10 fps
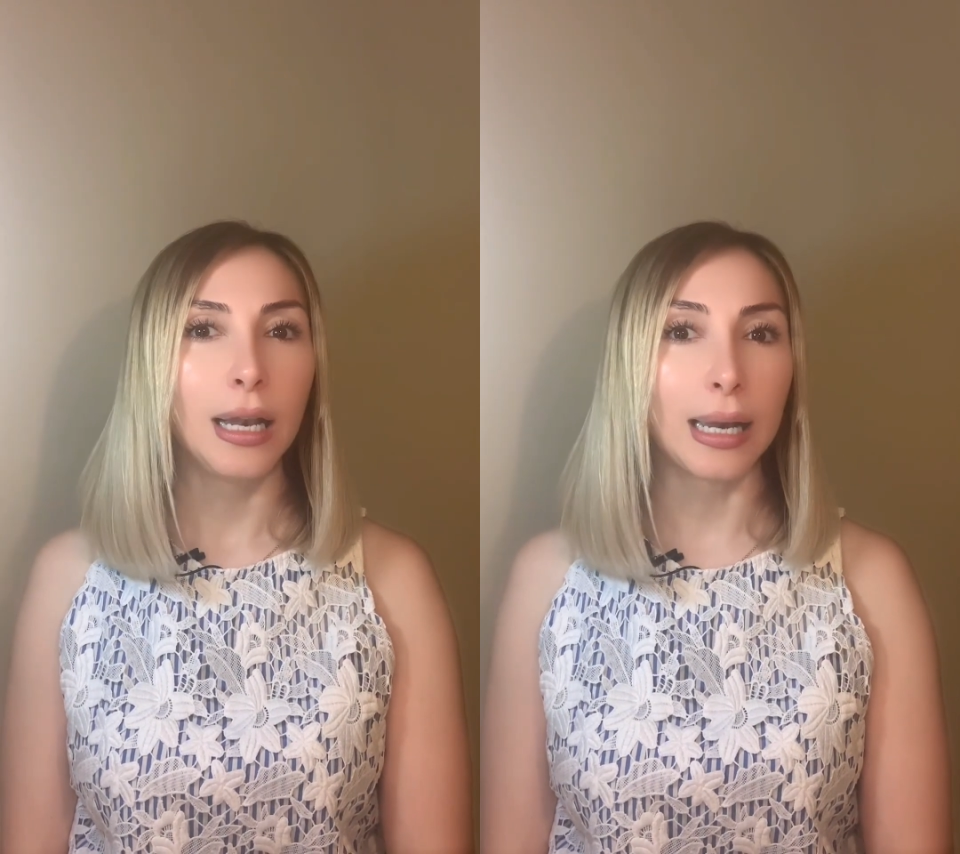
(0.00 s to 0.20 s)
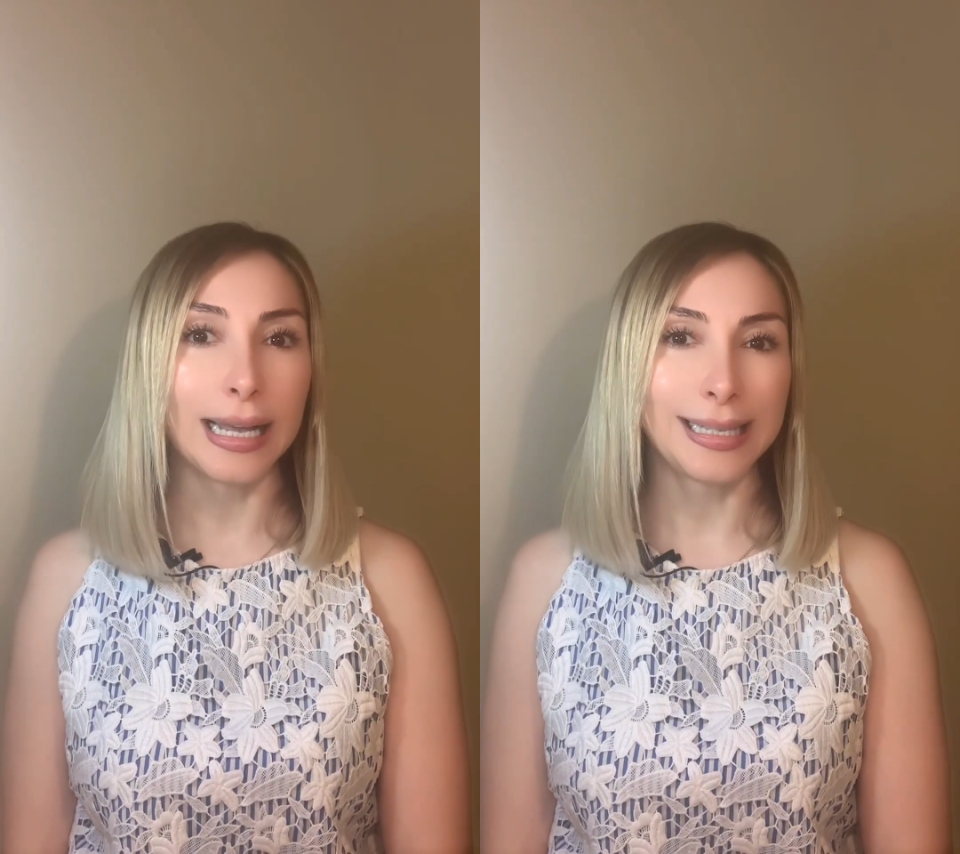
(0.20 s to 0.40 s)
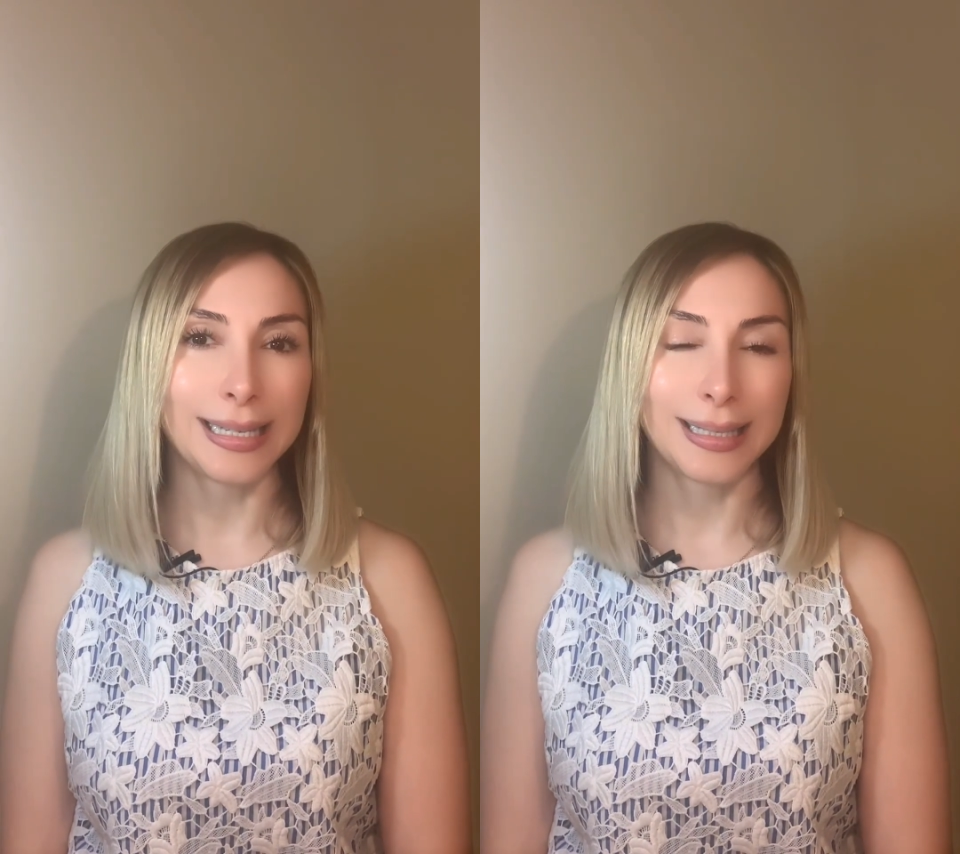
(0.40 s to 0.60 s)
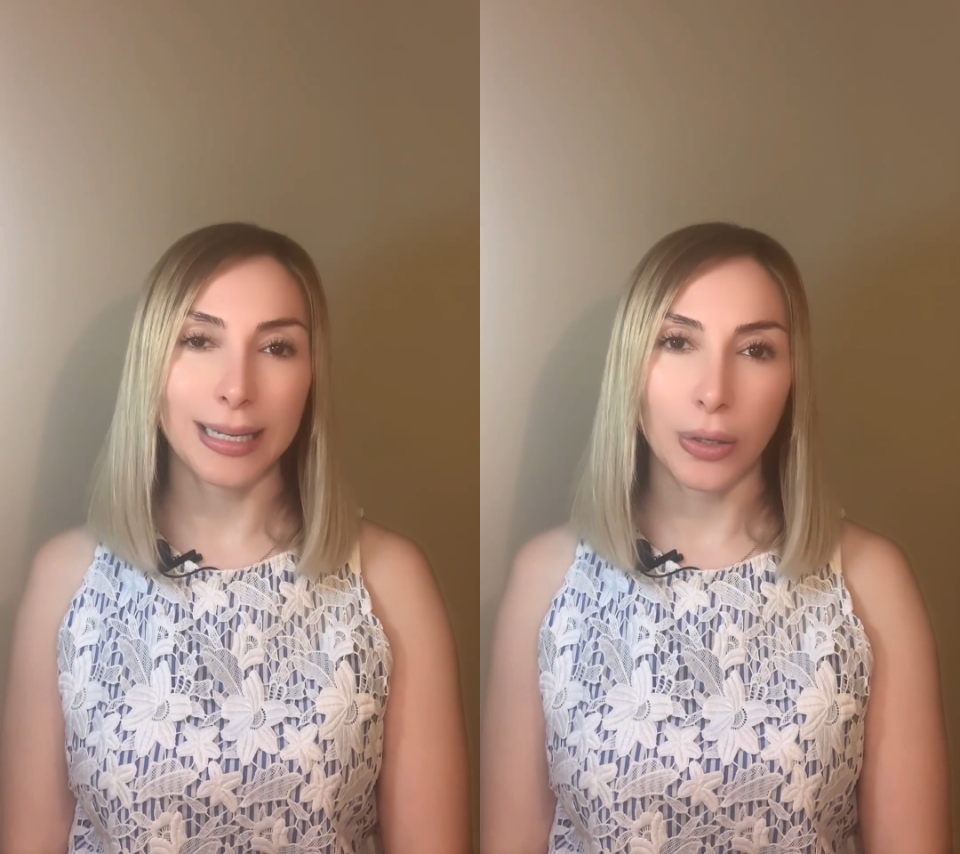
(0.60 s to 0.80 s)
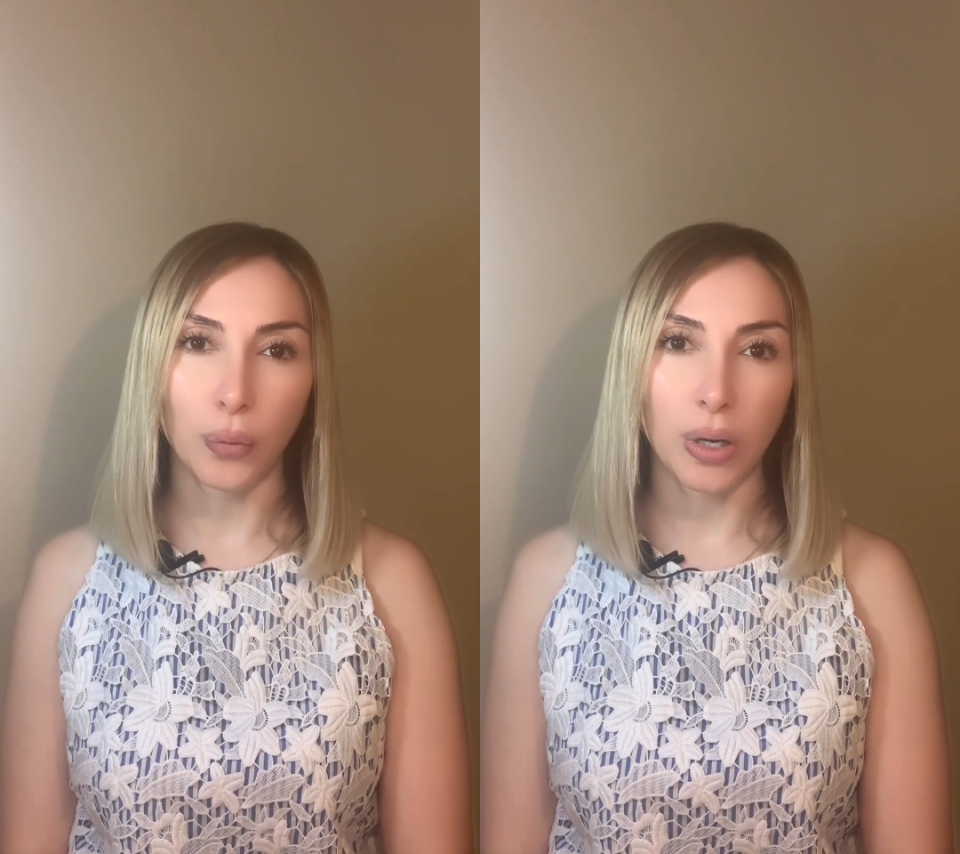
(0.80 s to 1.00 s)

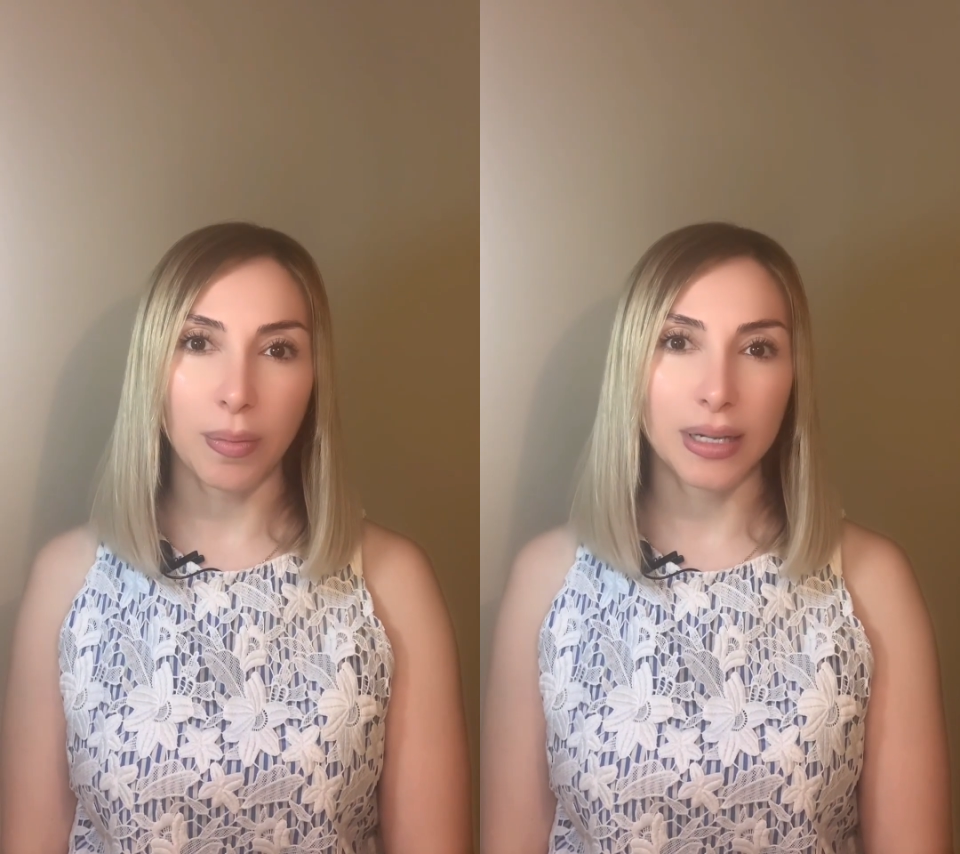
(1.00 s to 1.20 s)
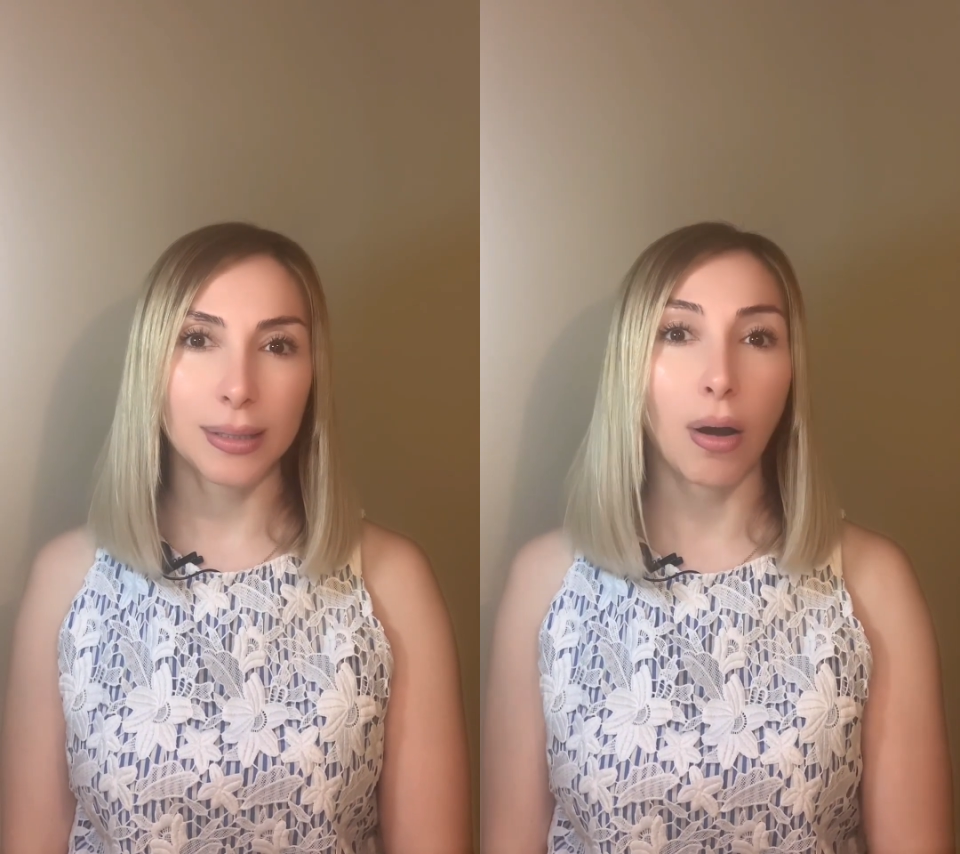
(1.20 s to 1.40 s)
licensing agreements